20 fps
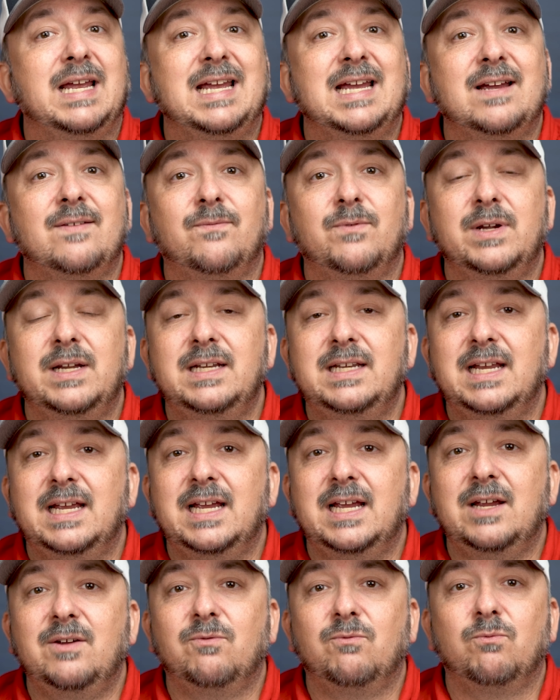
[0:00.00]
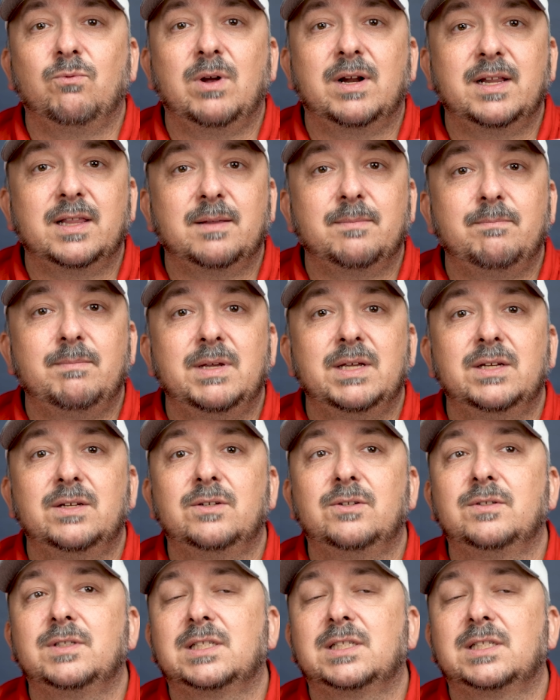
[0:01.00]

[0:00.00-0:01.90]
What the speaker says: everyday run-of-the-mill,